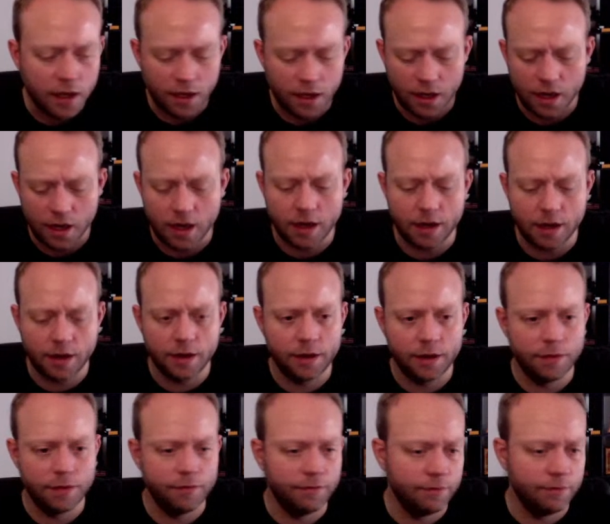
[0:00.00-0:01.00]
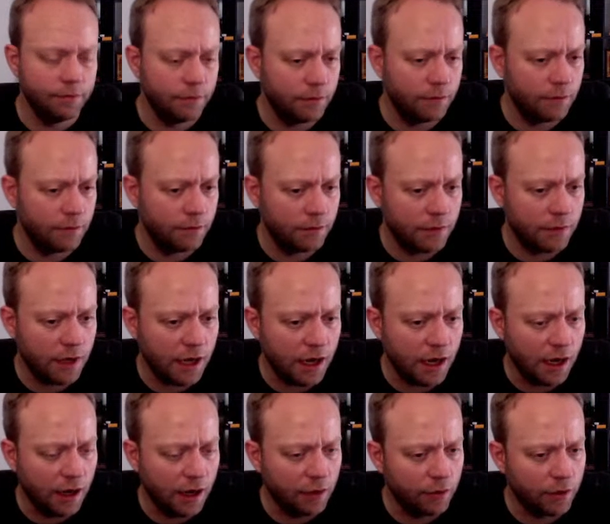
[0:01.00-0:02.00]
and
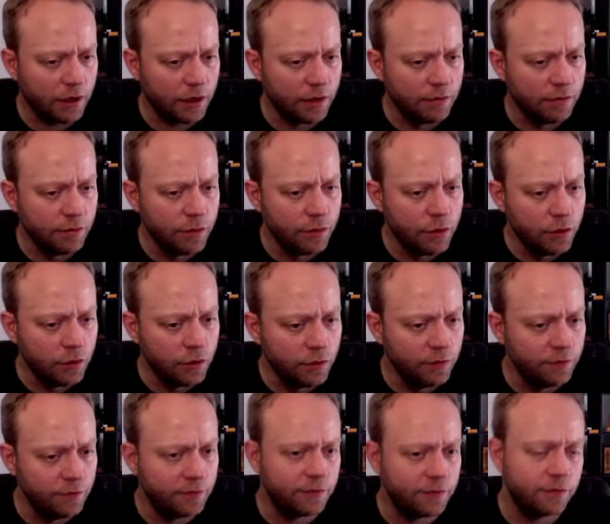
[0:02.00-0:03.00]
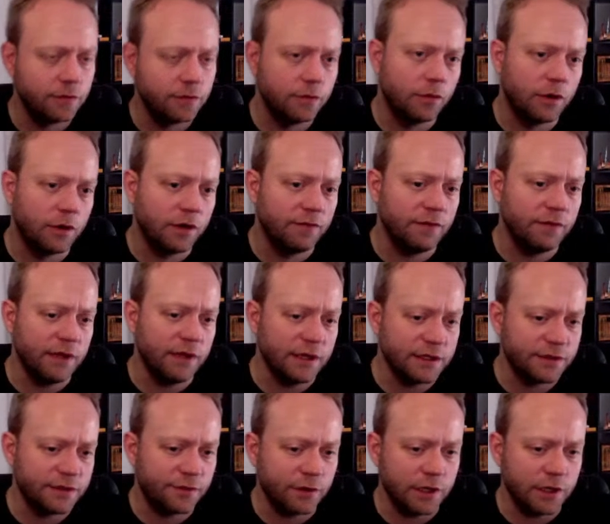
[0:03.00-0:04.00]
we're gonna move one of
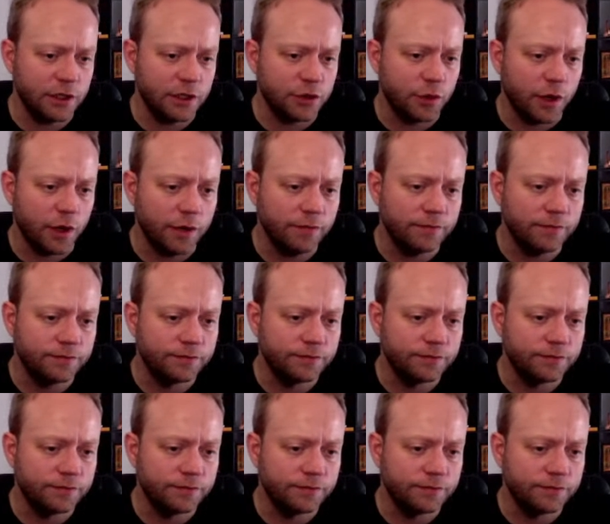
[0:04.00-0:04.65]
these for each one.